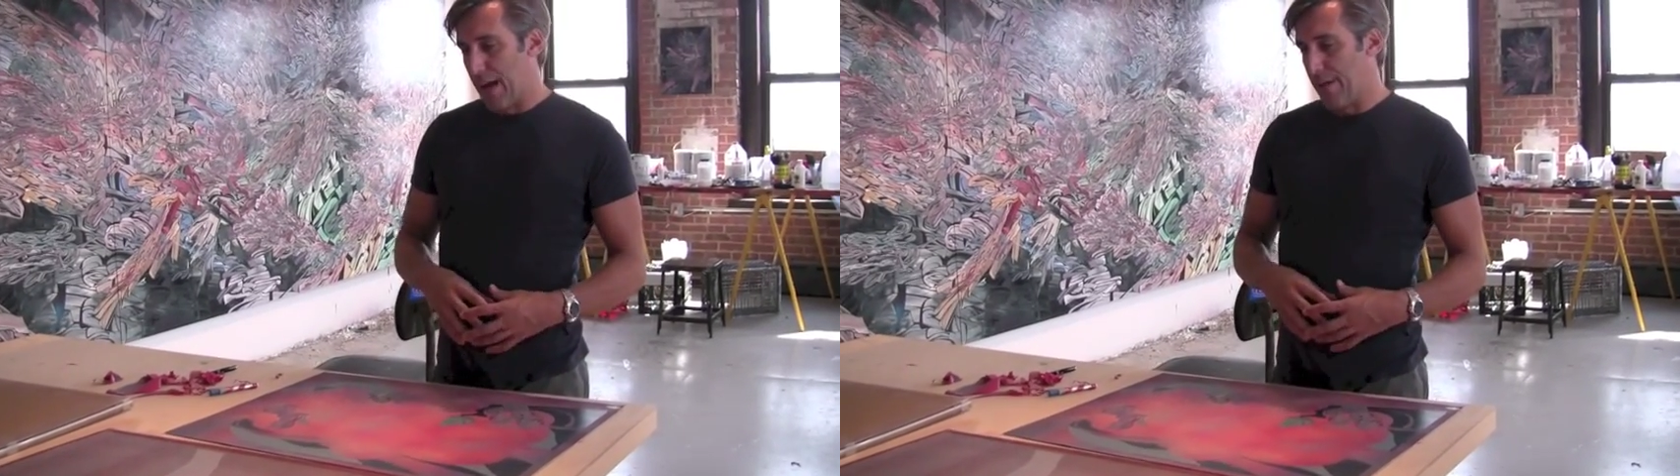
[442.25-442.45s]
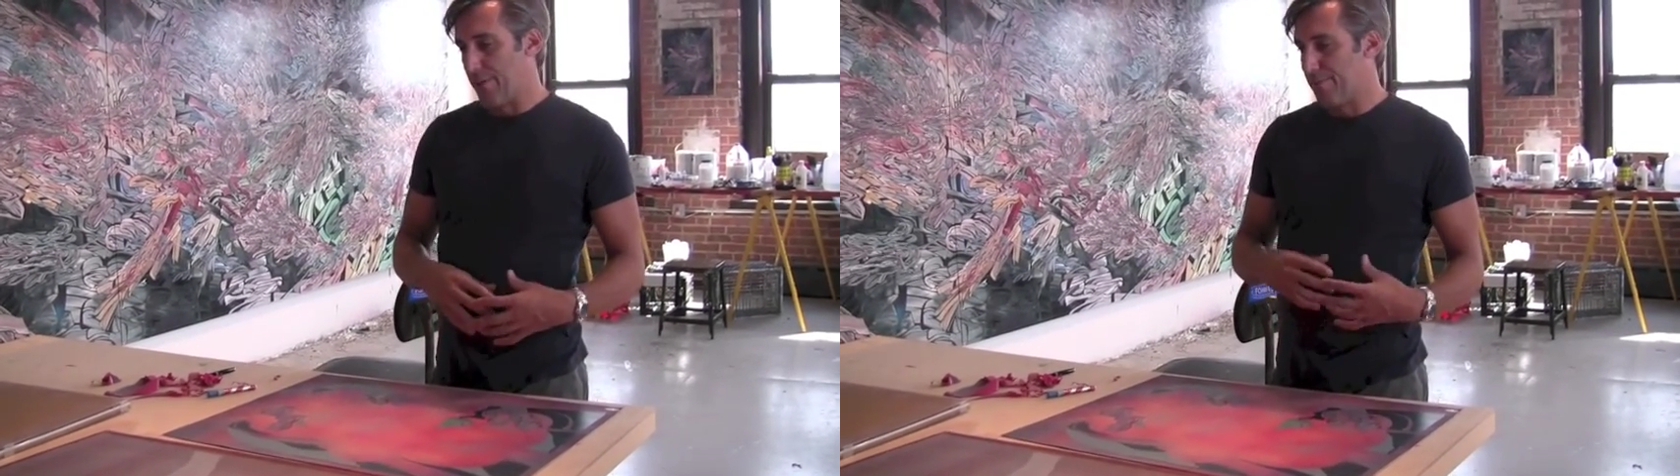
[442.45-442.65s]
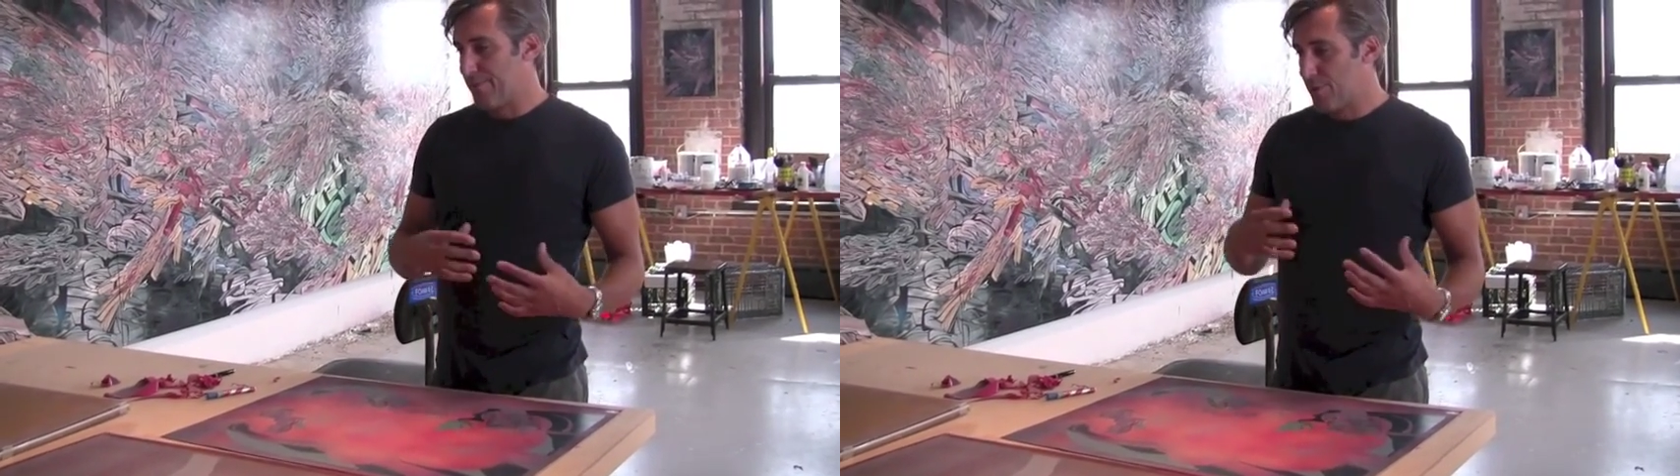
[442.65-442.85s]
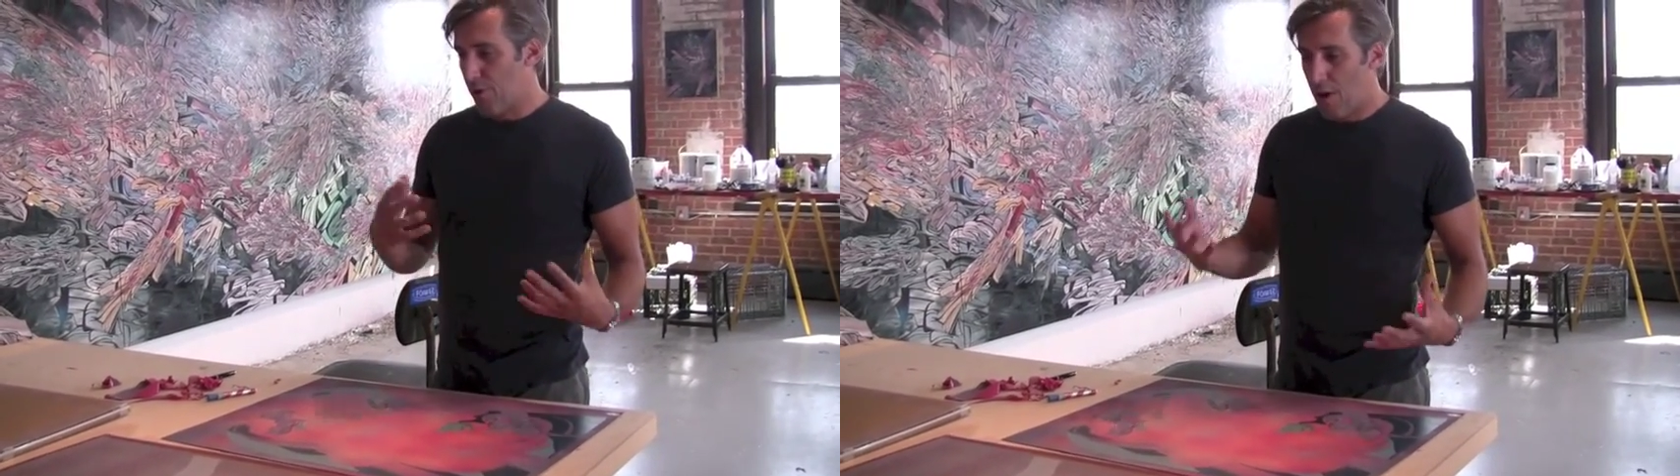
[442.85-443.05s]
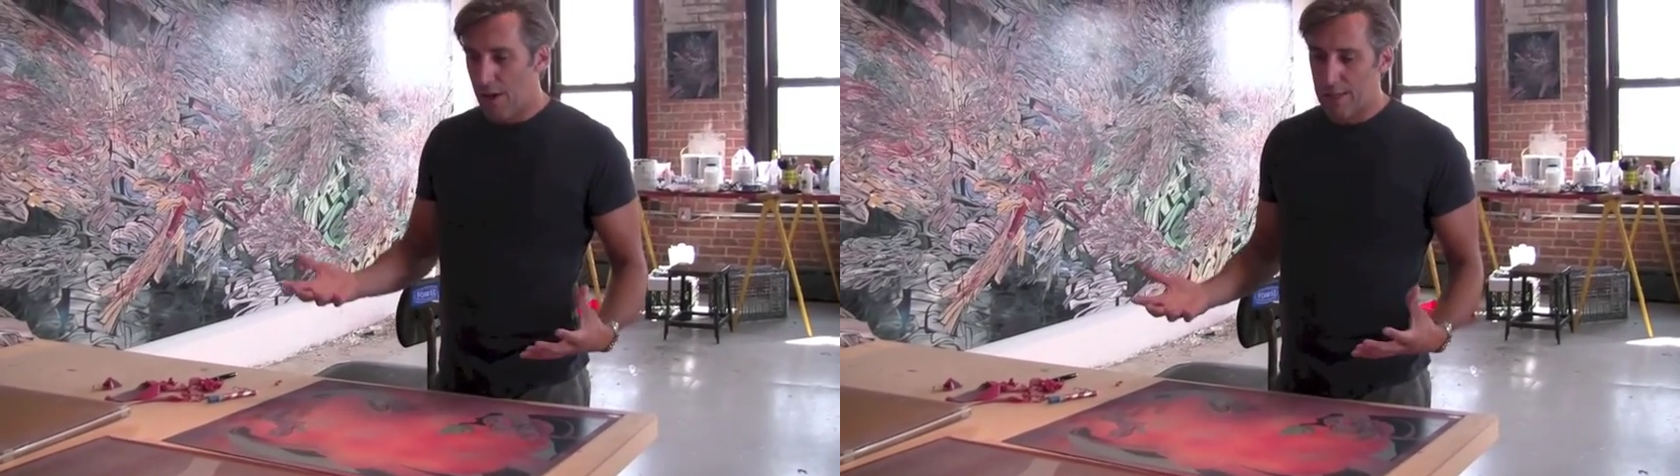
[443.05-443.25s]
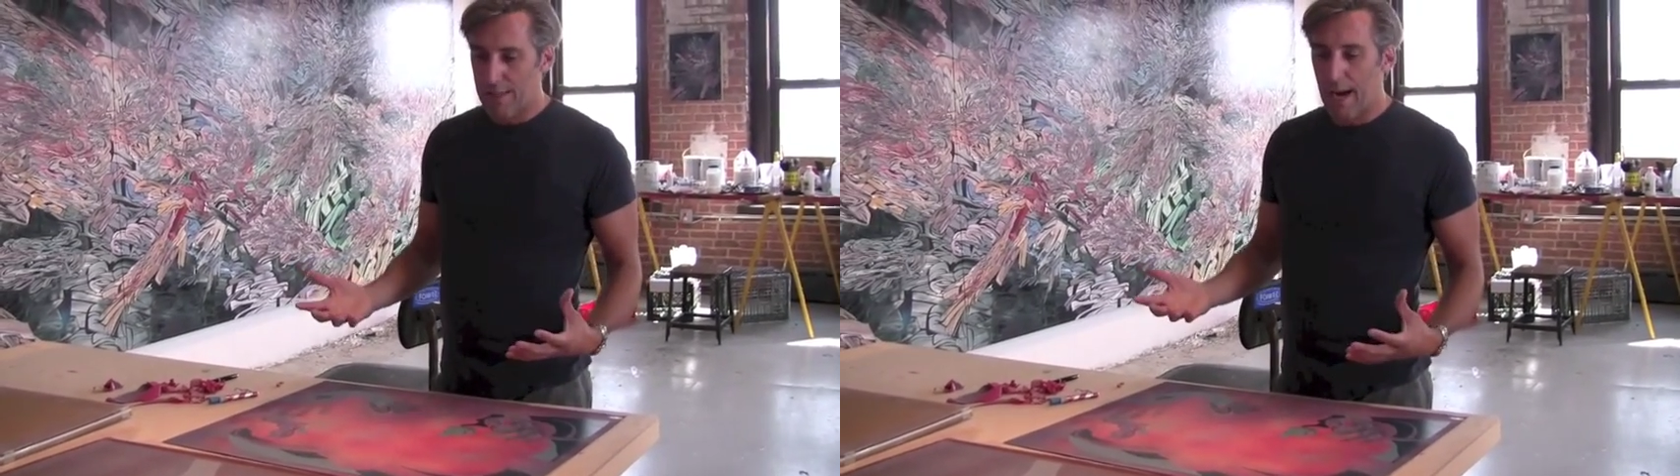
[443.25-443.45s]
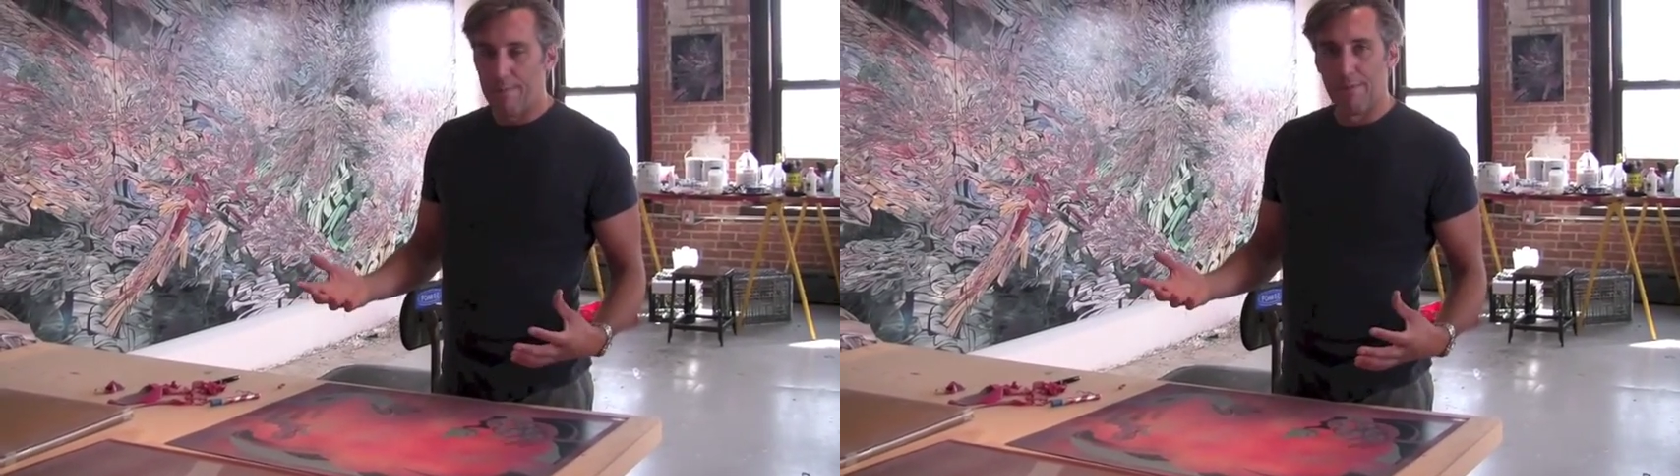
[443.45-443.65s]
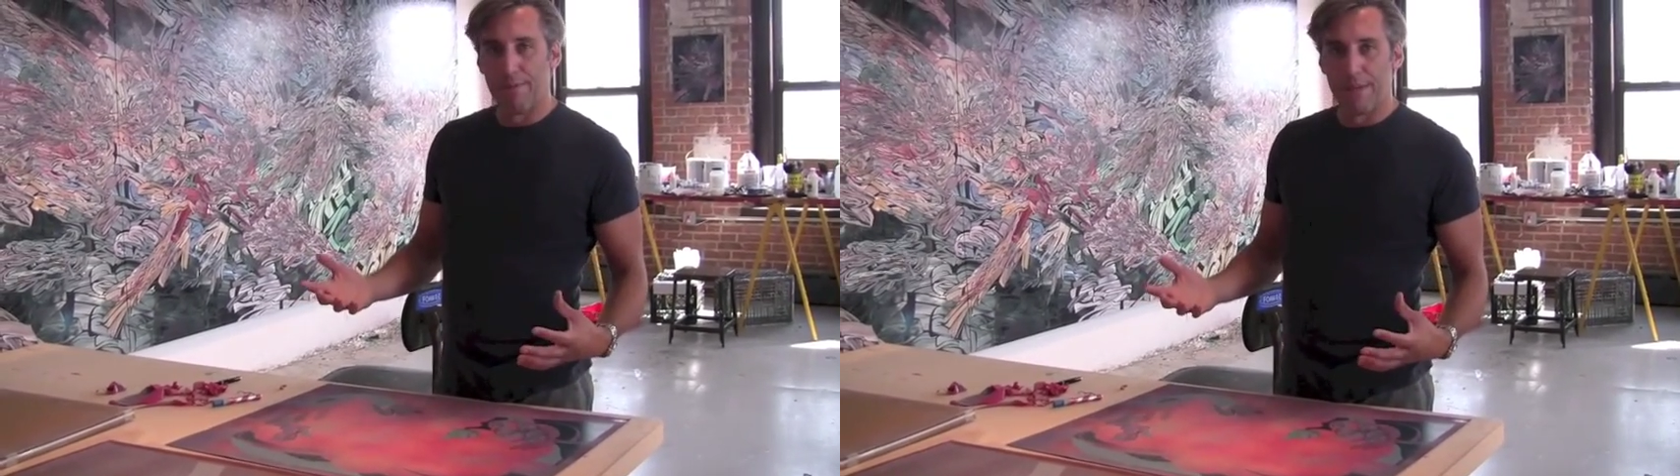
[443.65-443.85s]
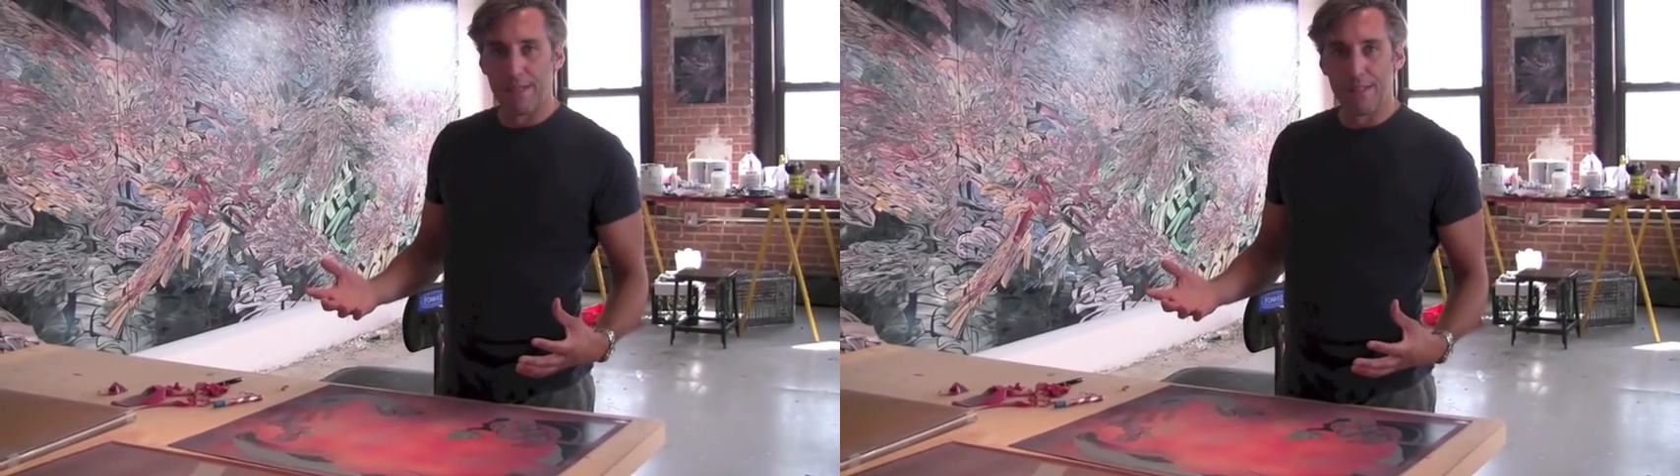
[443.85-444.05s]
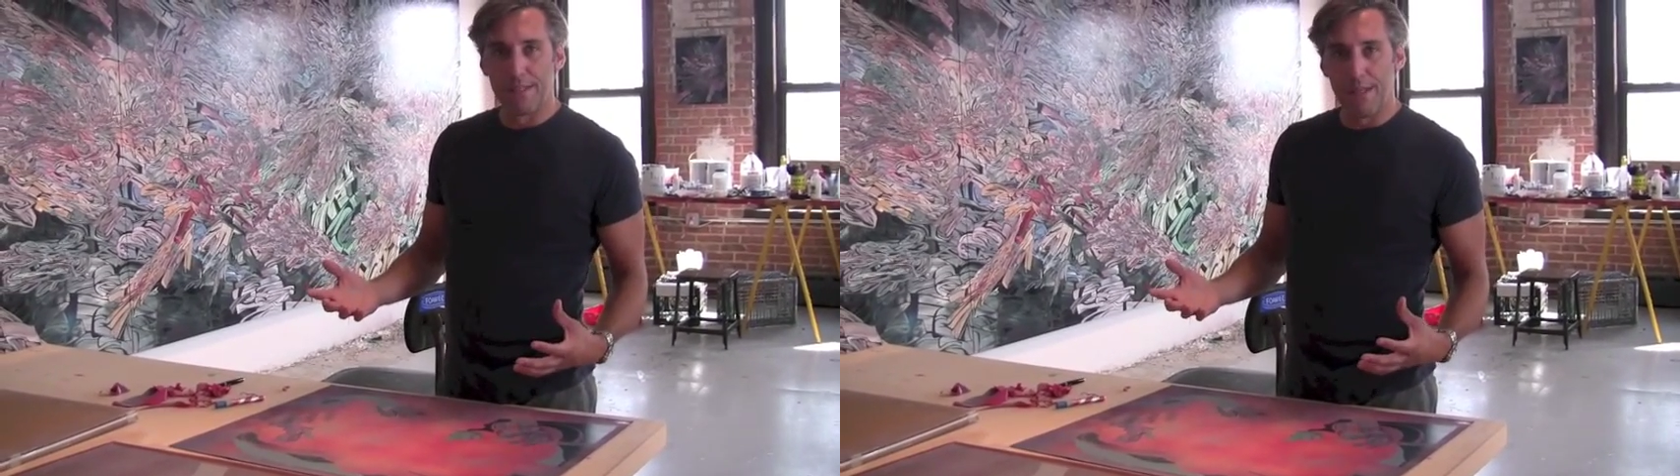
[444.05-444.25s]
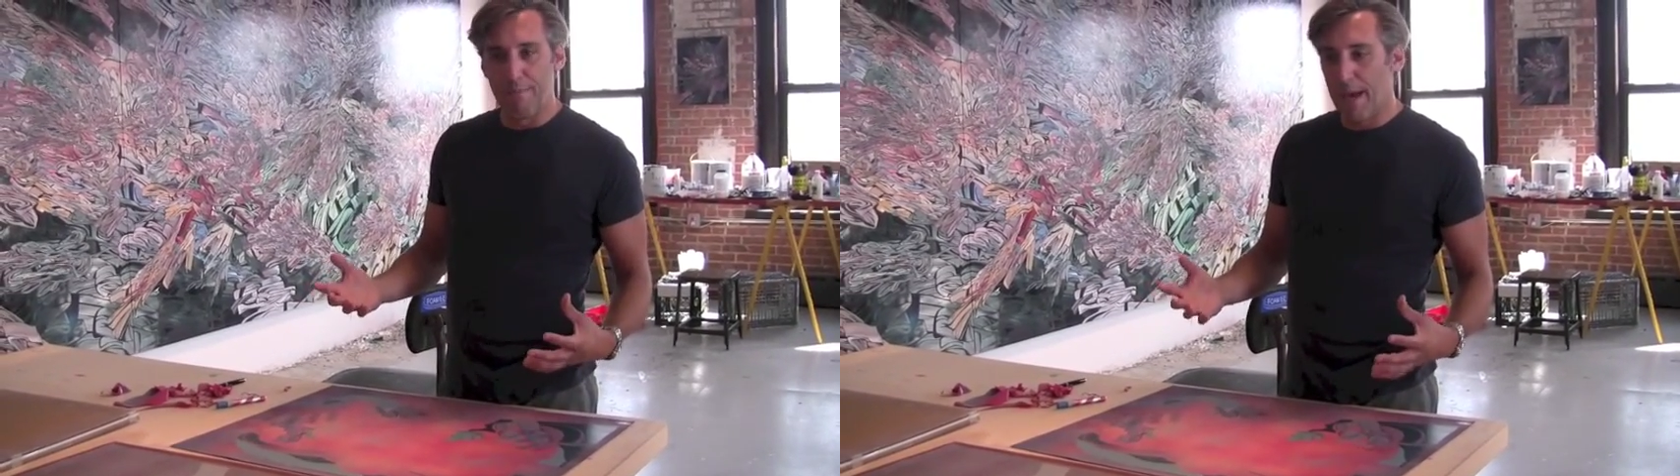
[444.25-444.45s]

either draw on top of an existing